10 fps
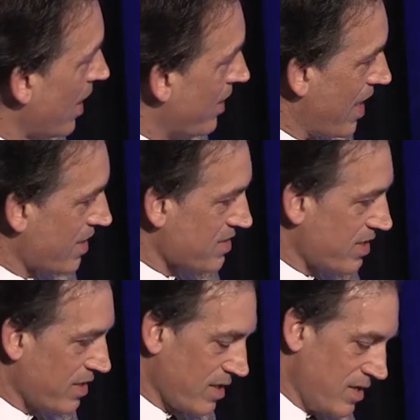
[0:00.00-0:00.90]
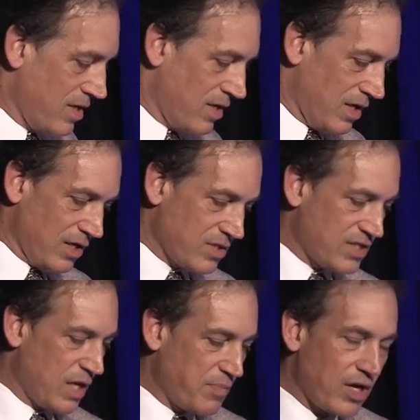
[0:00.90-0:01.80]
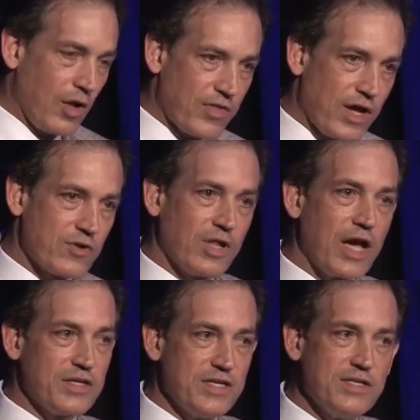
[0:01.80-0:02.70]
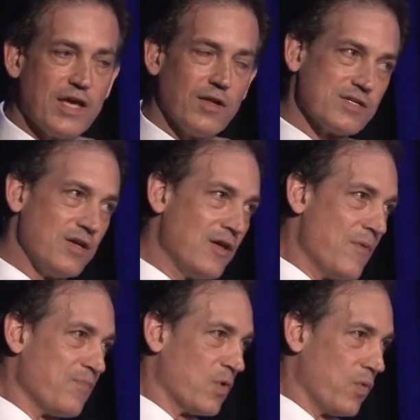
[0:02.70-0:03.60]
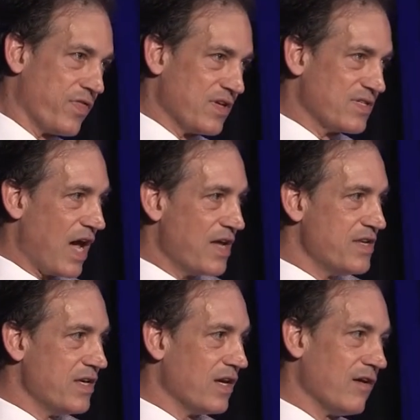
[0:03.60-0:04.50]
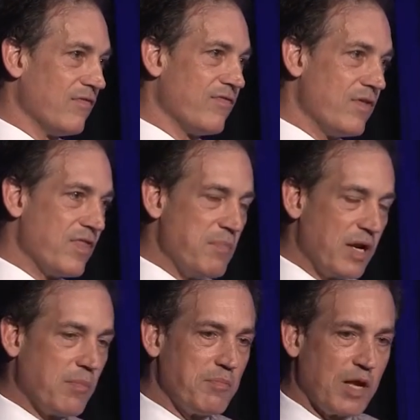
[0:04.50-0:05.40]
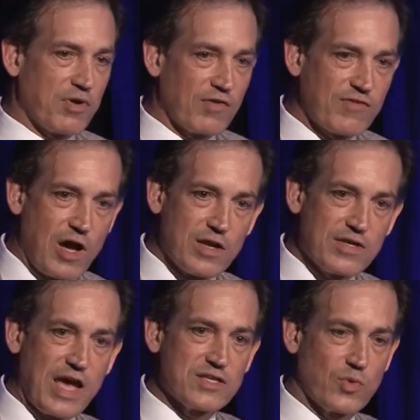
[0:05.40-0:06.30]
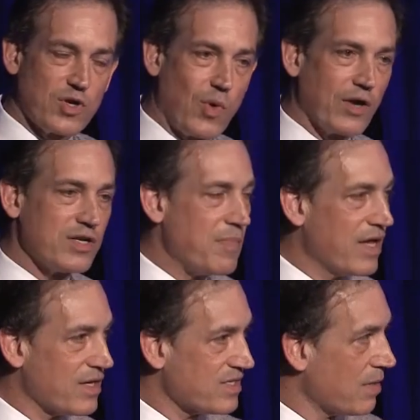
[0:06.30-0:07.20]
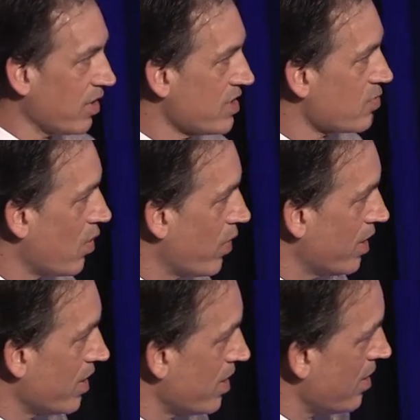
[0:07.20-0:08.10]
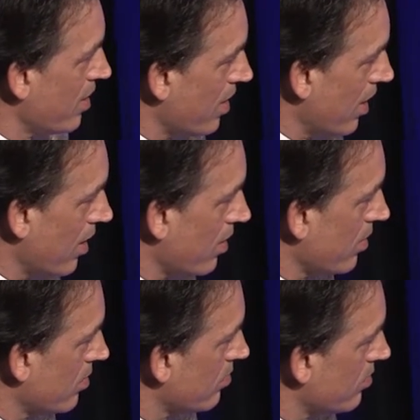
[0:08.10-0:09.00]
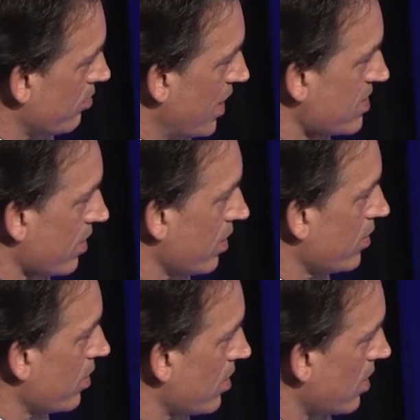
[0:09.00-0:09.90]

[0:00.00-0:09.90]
and that is that uh, skipping all the underlying details with this idea of the minimum number of contacts required to make assemblies, what we uh, basically